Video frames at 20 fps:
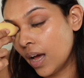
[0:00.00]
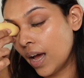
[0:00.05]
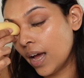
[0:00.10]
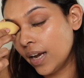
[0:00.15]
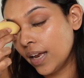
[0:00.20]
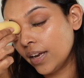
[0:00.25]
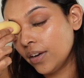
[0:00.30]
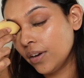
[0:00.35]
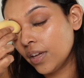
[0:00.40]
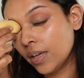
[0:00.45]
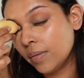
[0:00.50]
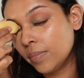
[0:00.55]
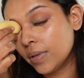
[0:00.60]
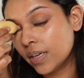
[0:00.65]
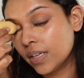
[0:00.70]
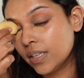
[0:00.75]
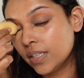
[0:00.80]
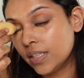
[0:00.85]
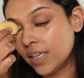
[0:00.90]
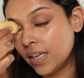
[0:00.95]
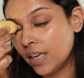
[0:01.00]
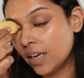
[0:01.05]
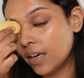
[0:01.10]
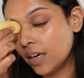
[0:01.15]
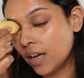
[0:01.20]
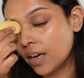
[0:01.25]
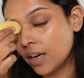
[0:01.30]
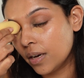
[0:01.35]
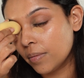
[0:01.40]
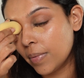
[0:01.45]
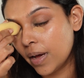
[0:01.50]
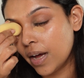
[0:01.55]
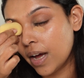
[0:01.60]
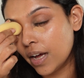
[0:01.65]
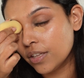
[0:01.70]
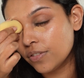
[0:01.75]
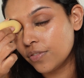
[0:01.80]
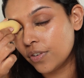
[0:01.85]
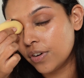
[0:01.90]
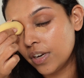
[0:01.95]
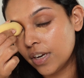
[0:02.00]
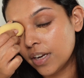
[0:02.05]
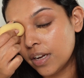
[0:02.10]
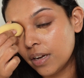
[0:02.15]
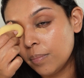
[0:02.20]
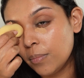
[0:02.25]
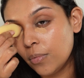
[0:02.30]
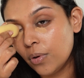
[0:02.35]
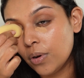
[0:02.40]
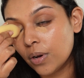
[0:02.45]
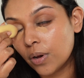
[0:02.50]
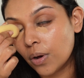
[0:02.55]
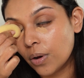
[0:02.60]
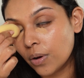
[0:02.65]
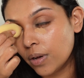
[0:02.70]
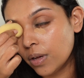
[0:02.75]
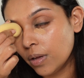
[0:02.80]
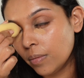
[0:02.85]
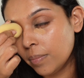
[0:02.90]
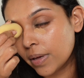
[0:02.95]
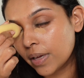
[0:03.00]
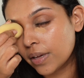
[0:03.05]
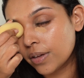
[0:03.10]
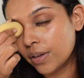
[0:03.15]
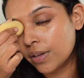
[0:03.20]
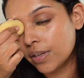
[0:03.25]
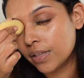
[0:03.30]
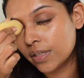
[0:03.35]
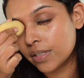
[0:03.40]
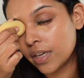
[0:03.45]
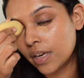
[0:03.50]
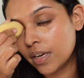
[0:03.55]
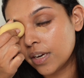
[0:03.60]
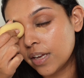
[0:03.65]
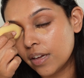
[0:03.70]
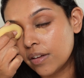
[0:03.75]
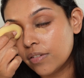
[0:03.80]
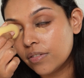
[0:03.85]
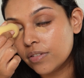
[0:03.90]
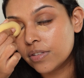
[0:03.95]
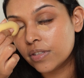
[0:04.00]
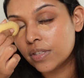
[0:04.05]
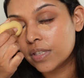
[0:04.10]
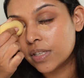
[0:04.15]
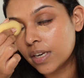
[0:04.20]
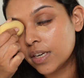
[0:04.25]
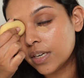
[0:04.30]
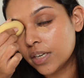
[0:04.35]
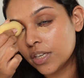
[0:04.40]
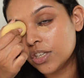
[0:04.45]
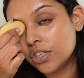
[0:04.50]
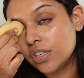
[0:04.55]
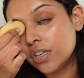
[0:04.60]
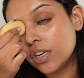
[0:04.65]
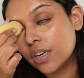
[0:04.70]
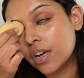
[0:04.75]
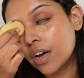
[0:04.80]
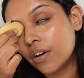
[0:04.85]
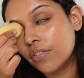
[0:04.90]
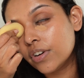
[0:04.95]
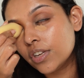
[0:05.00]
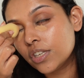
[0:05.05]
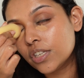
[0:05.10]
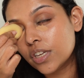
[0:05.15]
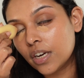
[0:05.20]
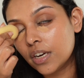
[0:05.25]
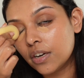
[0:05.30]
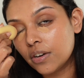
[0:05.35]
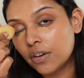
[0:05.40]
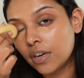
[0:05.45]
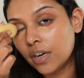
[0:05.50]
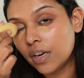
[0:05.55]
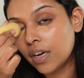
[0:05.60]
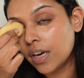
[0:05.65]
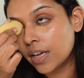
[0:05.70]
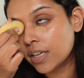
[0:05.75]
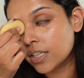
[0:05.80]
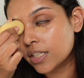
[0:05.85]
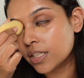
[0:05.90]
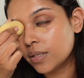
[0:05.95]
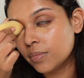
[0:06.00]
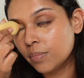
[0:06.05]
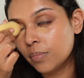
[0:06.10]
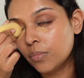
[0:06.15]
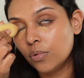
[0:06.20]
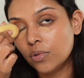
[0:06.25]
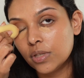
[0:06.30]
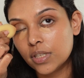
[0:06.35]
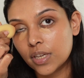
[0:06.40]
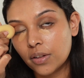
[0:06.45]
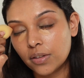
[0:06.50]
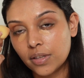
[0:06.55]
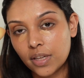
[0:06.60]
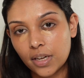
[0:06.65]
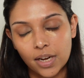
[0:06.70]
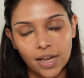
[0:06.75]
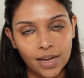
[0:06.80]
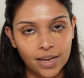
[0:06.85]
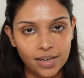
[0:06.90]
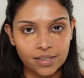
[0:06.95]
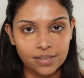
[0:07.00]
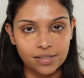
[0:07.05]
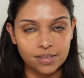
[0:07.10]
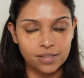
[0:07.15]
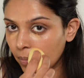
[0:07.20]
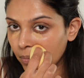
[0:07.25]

I like to keep the concealer under my eyes for a little more longer because it gives additional coverage and it really like smooths out the lines.